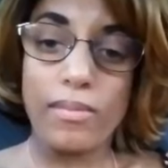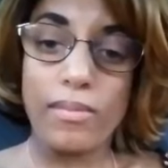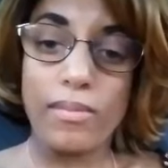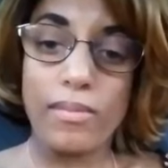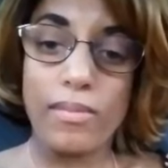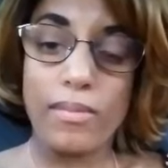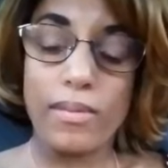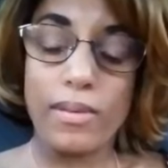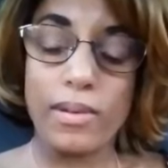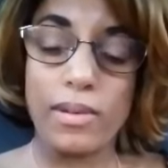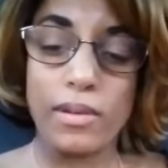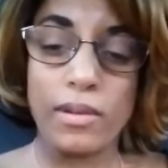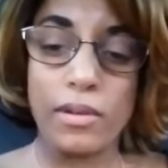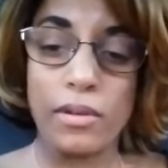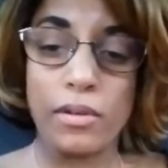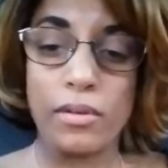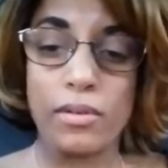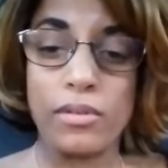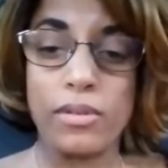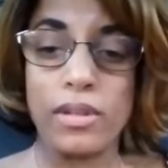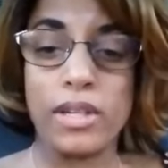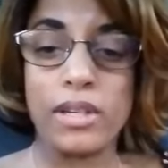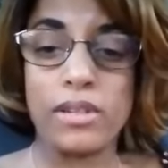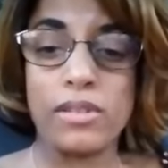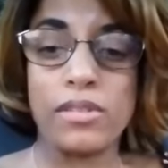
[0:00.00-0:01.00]
you know,
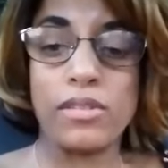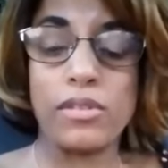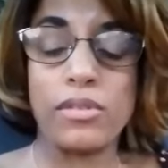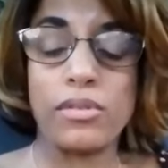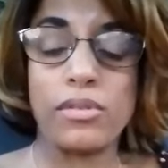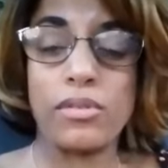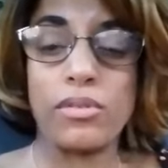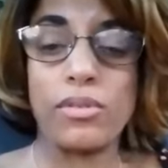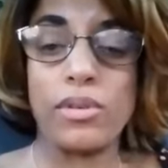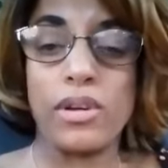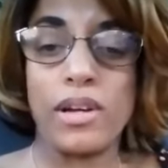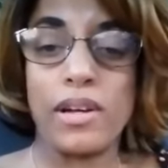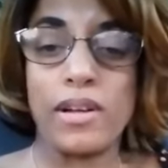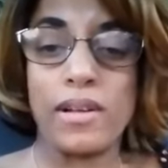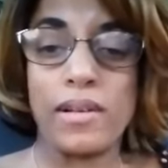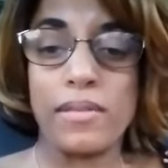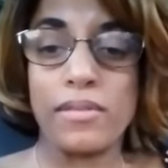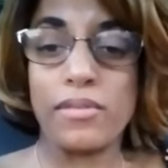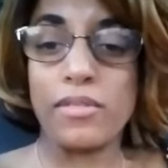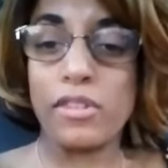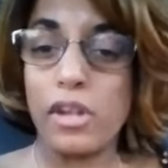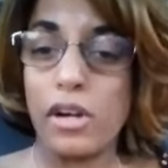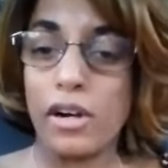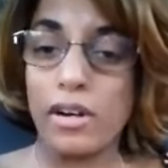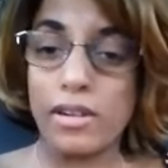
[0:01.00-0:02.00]
unless you uh,
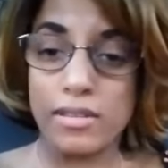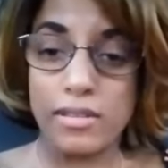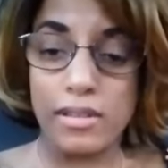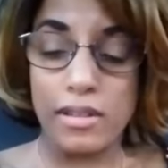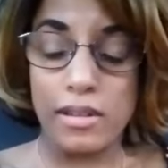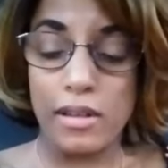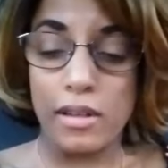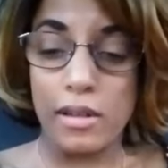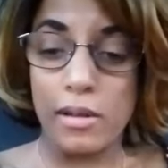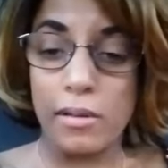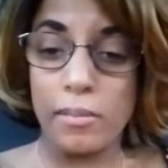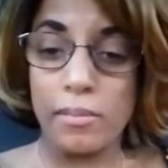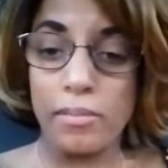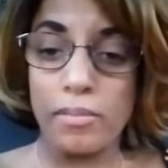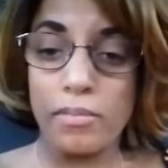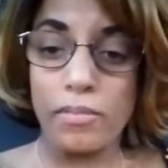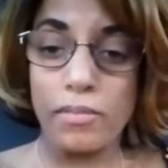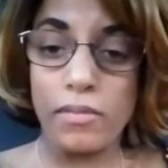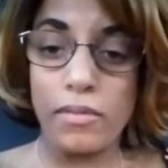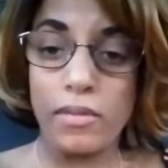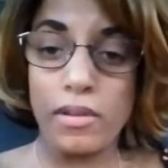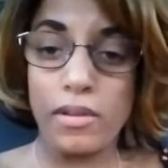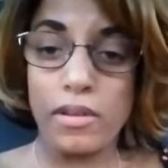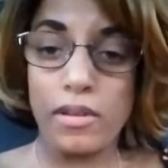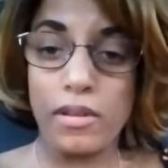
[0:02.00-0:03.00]
talk to them.
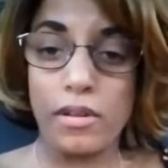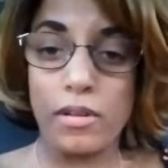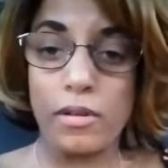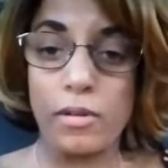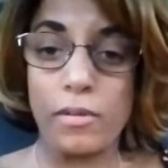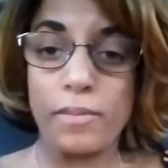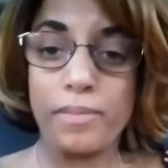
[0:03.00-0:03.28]
So,